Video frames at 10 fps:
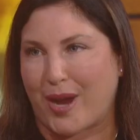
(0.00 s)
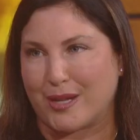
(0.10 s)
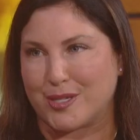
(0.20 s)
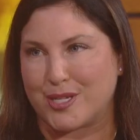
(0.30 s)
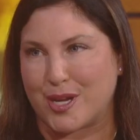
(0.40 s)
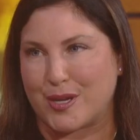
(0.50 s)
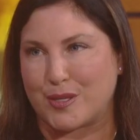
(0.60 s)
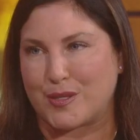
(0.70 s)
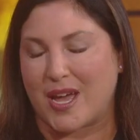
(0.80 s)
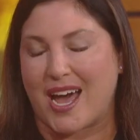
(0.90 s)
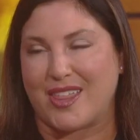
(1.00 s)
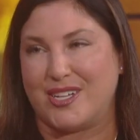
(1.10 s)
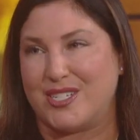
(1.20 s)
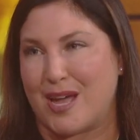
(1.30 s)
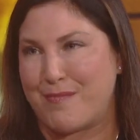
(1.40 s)
ground shows. Uh,
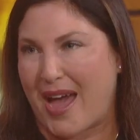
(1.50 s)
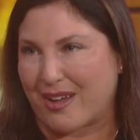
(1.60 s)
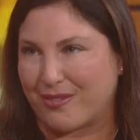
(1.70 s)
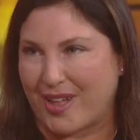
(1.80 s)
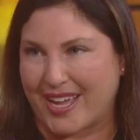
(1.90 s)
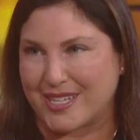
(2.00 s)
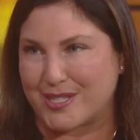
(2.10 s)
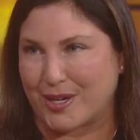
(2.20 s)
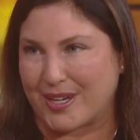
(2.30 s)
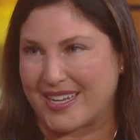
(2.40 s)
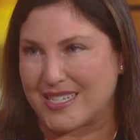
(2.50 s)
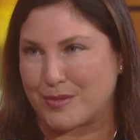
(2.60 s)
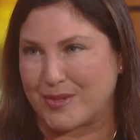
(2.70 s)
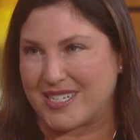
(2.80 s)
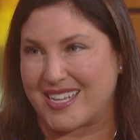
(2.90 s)
the Jetpack Flying
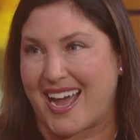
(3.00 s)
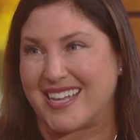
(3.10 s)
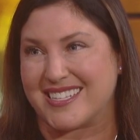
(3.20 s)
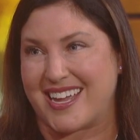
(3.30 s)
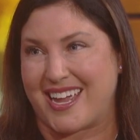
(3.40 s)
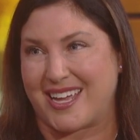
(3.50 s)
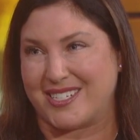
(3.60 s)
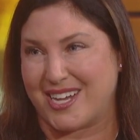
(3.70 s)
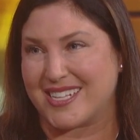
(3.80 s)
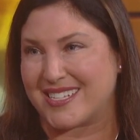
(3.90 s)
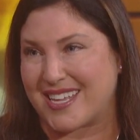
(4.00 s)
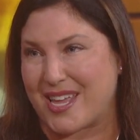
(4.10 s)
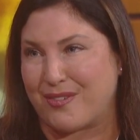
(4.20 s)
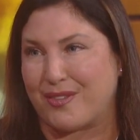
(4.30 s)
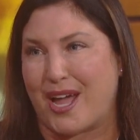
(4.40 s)
Circus, which is, has a jet
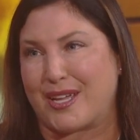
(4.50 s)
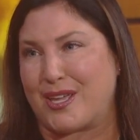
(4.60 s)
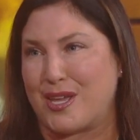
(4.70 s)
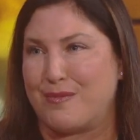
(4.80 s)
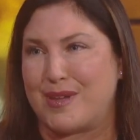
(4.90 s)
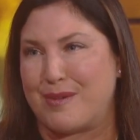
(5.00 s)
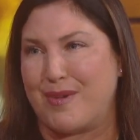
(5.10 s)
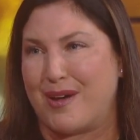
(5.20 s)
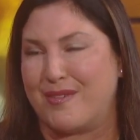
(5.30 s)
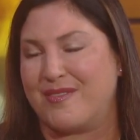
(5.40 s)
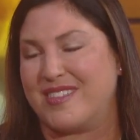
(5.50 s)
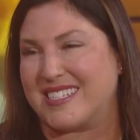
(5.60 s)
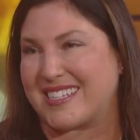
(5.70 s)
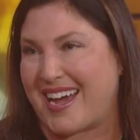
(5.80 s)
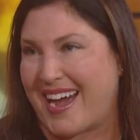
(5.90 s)
ski flying a human above
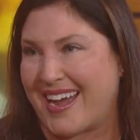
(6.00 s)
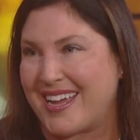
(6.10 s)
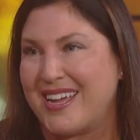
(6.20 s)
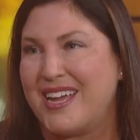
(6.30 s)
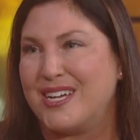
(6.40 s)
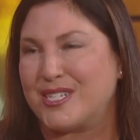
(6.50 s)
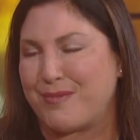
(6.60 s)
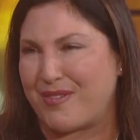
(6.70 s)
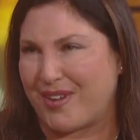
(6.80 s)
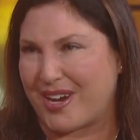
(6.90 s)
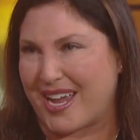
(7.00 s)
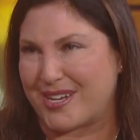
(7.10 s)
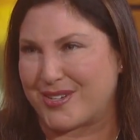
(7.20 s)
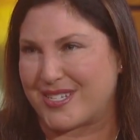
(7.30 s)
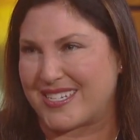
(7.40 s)
the sky, should be very
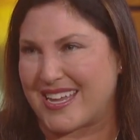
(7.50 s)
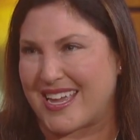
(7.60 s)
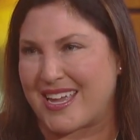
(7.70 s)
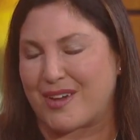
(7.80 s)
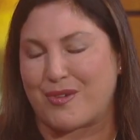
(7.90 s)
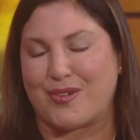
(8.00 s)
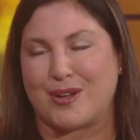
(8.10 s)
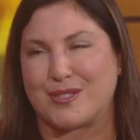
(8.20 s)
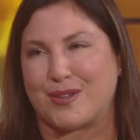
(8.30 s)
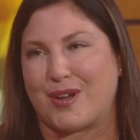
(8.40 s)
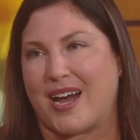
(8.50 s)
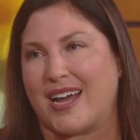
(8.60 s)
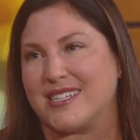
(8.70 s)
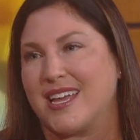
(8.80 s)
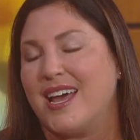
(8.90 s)
interesting. We've also
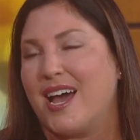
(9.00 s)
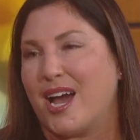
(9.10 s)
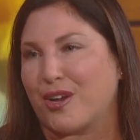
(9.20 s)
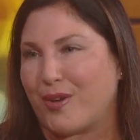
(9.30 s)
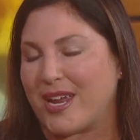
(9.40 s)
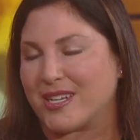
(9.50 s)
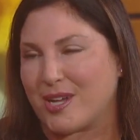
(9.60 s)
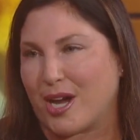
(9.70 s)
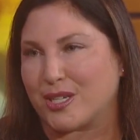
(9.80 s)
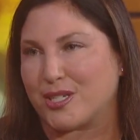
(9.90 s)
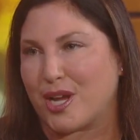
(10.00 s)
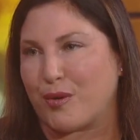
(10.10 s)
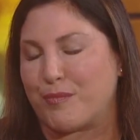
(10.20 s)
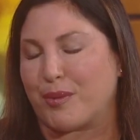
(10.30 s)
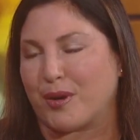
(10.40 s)
got a great dog
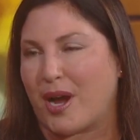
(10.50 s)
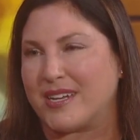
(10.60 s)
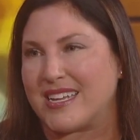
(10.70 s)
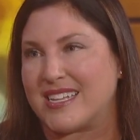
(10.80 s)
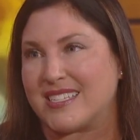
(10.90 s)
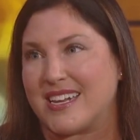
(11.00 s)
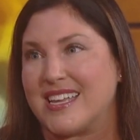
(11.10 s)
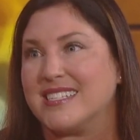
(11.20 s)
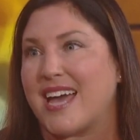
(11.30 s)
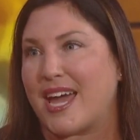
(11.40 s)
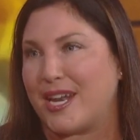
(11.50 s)
show with Pirandis, and he's